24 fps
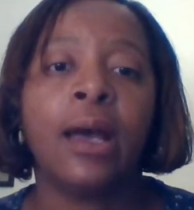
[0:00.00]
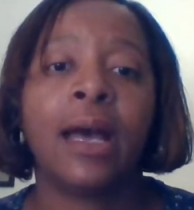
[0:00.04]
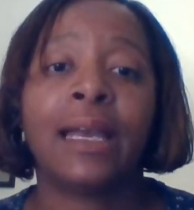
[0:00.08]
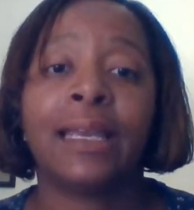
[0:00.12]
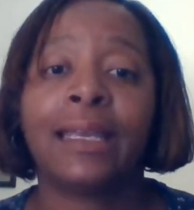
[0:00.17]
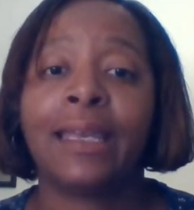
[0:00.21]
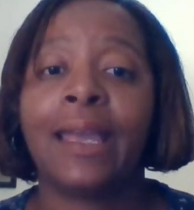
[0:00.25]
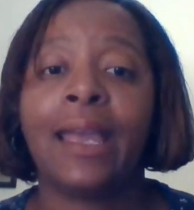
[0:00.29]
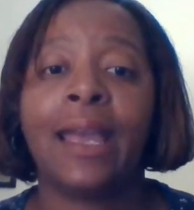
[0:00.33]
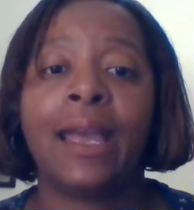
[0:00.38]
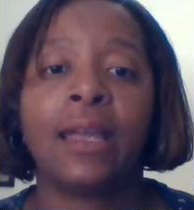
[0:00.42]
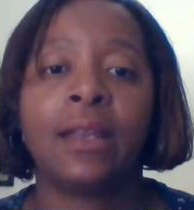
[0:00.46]

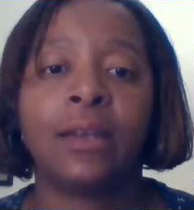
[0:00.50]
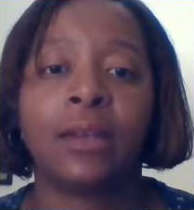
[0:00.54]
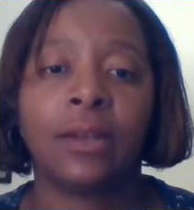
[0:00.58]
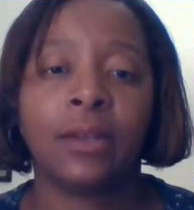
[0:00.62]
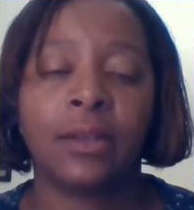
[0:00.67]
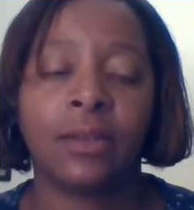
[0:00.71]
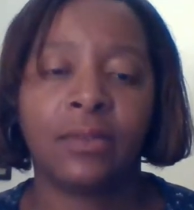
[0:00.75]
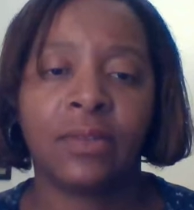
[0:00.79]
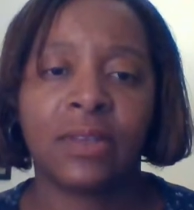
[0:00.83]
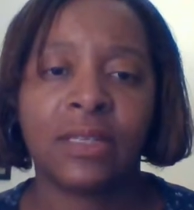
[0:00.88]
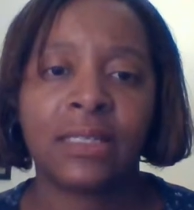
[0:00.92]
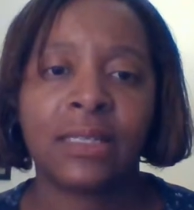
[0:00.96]
Again,
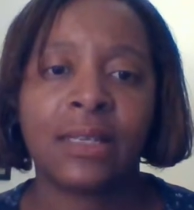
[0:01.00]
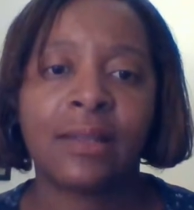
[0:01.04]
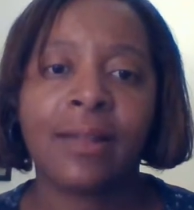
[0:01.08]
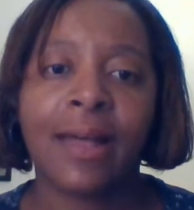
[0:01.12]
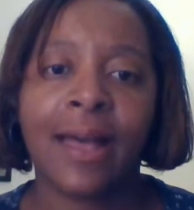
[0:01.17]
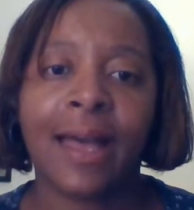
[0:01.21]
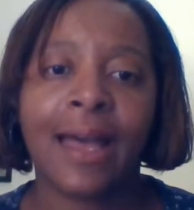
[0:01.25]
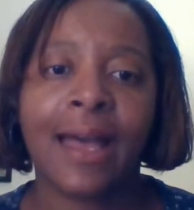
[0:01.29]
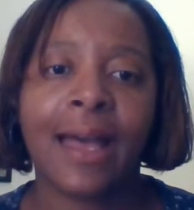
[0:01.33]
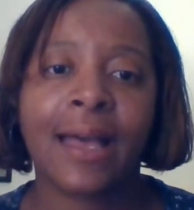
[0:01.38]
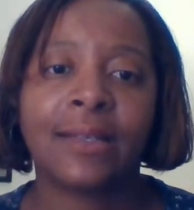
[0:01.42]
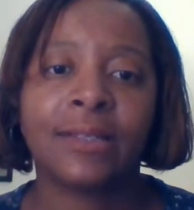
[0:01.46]
this
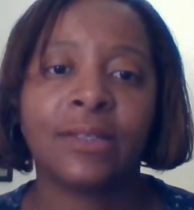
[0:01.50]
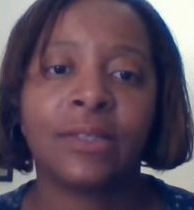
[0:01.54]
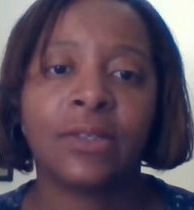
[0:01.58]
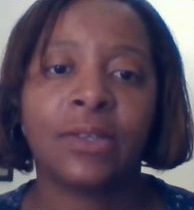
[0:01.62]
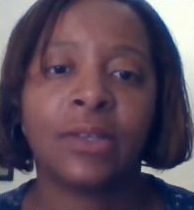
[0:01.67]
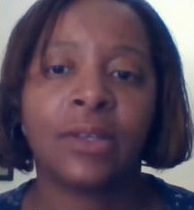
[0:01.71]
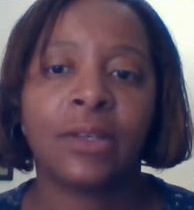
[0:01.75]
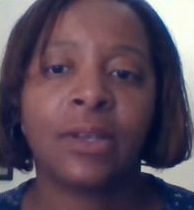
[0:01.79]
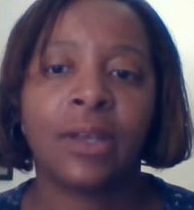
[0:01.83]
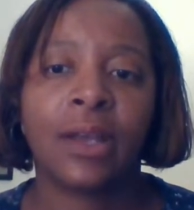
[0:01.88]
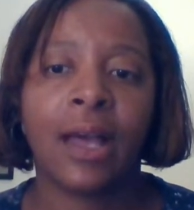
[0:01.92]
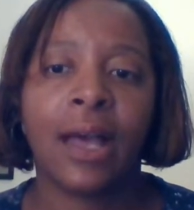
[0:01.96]
class,
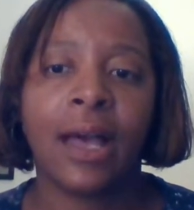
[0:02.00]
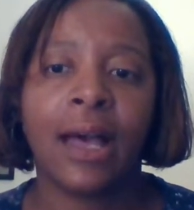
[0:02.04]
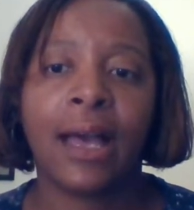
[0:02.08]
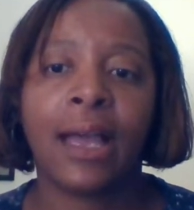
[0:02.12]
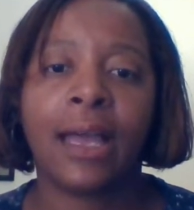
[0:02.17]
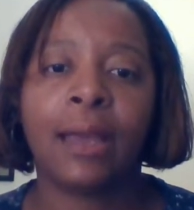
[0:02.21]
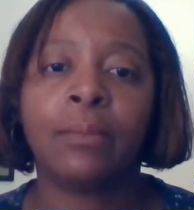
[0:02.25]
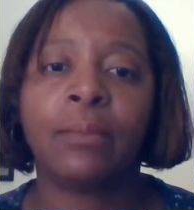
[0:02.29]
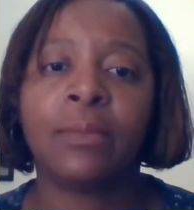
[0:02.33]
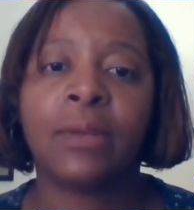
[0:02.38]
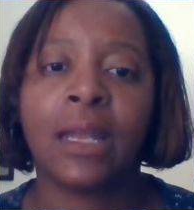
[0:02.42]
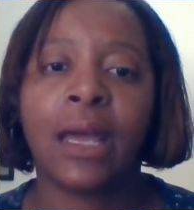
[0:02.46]
I
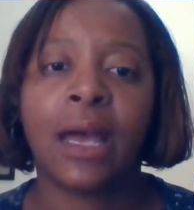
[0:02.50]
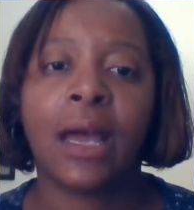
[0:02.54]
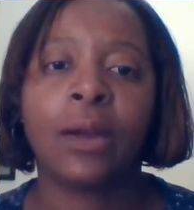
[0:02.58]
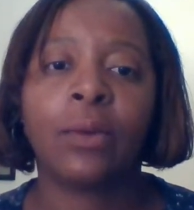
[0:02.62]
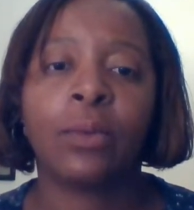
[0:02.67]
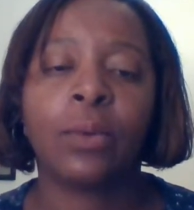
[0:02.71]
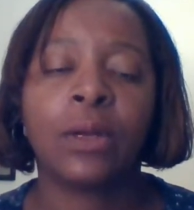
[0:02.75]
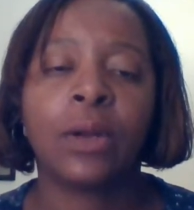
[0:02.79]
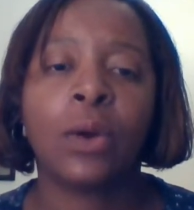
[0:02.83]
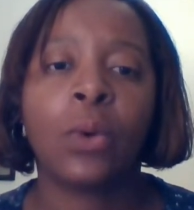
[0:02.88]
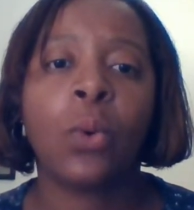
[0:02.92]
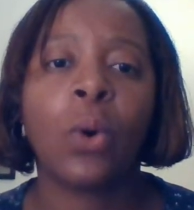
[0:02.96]
am not
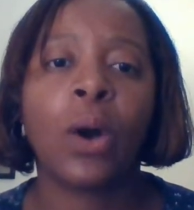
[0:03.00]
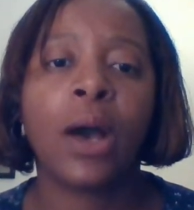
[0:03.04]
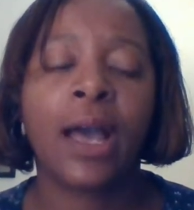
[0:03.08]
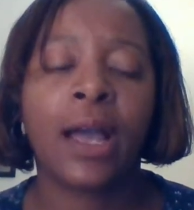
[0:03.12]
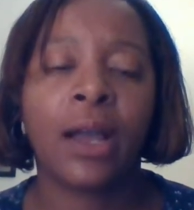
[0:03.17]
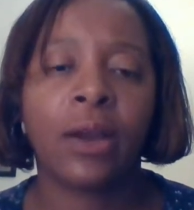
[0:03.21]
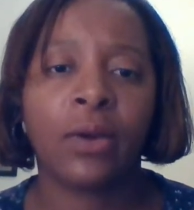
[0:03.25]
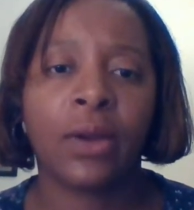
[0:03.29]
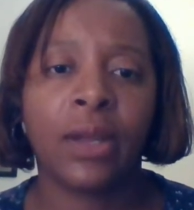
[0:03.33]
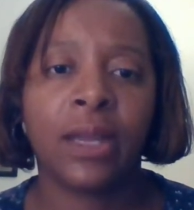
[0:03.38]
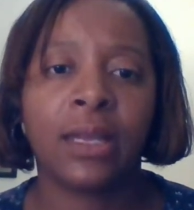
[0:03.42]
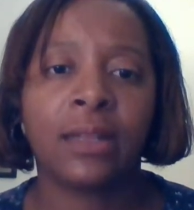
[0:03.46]

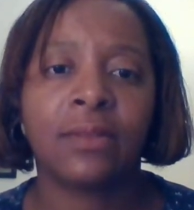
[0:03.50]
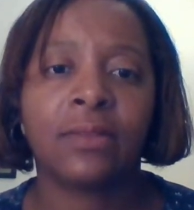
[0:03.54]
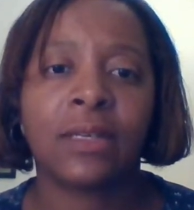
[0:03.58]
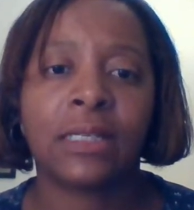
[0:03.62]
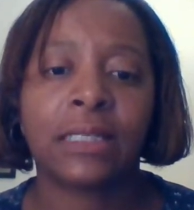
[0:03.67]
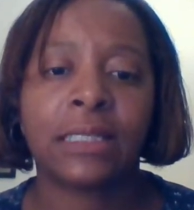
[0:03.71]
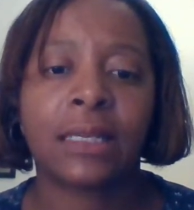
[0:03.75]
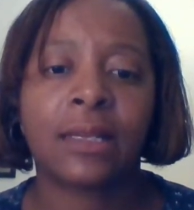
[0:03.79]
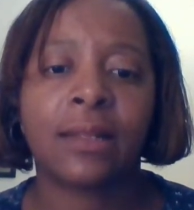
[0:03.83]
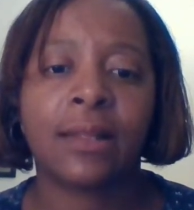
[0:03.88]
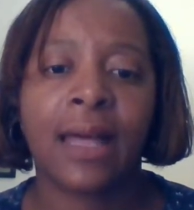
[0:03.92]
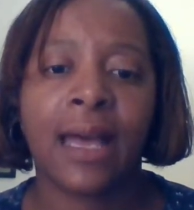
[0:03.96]
requiring
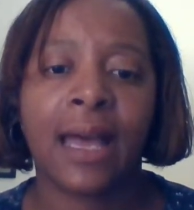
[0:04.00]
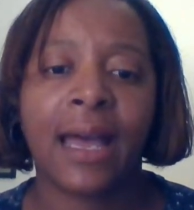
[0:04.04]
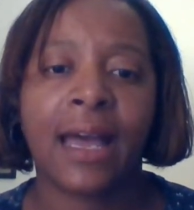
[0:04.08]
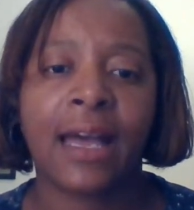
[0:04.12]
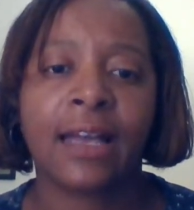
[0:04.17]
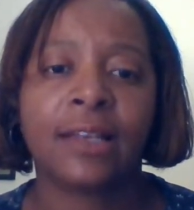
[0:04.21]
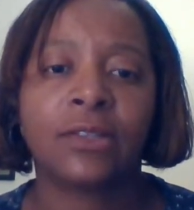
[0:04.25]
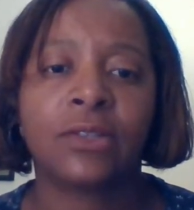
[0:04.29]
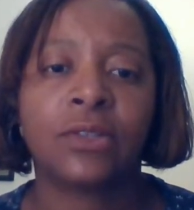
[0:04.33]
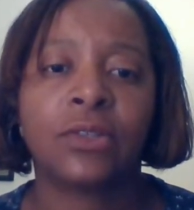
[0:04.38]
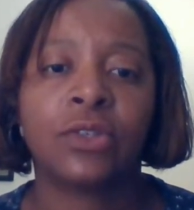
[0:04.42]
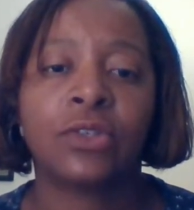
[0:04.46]
this
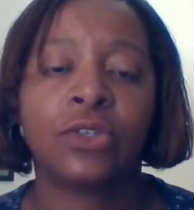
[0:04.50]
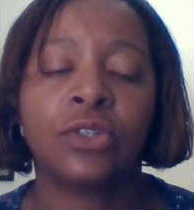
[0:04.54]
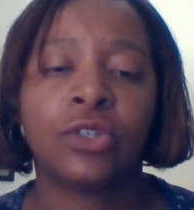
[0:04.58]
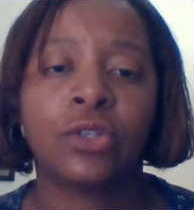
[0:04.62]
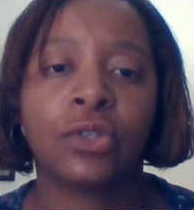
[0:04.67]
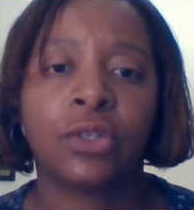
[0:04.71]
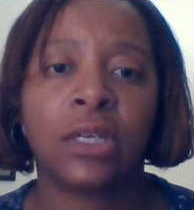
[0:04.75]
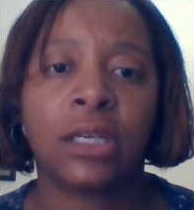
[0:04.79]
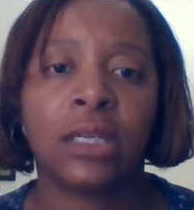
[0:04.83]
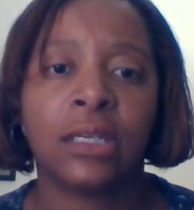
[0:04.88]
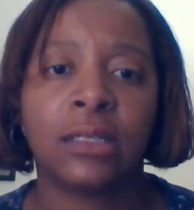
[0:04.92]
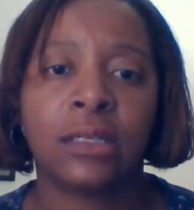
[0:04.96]
class
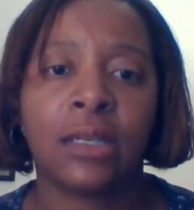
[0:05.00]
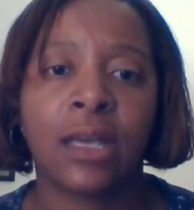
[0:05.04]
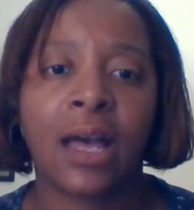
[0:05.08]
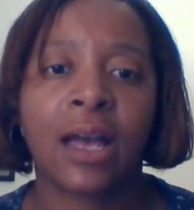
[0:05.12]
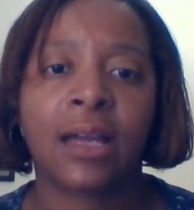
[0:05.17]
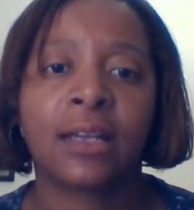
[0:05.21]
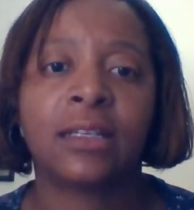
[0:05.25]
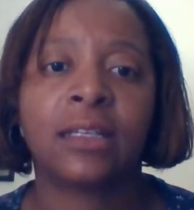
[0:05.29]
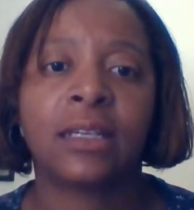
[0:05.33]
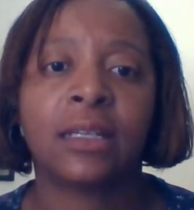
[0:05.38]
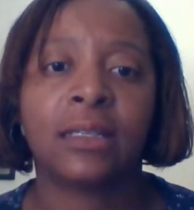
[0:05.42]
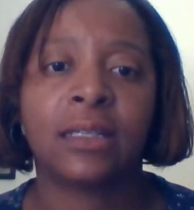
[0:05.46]
to
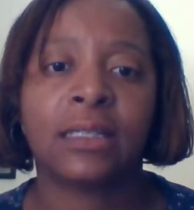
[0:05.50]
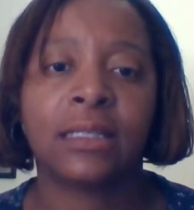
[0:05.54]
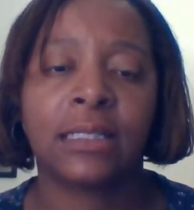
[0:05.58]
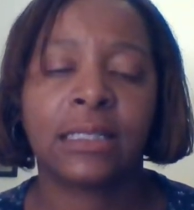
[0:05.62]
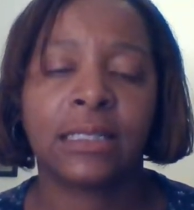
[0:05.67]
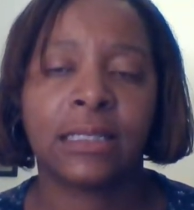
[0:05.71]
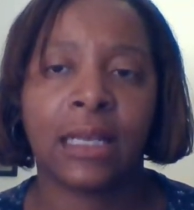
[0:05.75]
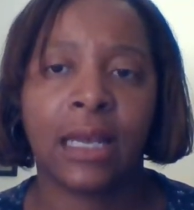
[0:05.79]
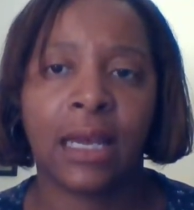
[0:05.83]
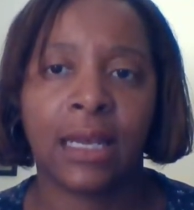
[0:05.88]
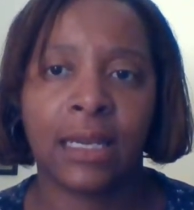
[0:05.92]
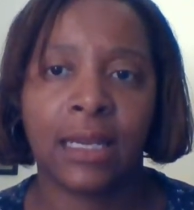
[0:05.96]
conduct the
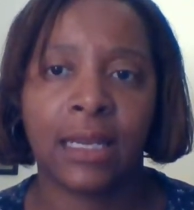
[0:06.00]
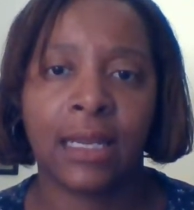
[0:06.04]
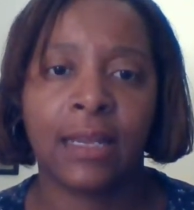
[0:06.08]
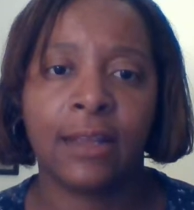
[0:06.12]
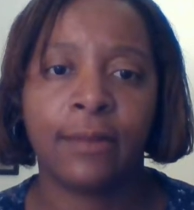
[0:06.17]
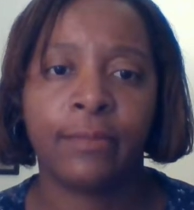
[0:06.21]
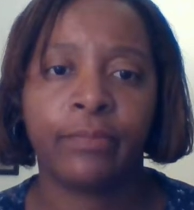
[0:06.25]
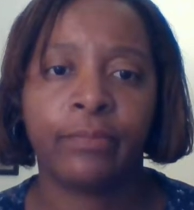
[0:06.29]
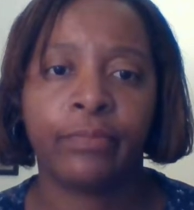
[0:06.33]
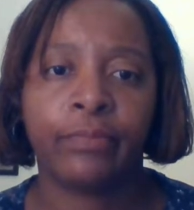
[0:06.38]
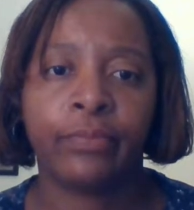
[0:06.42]
study.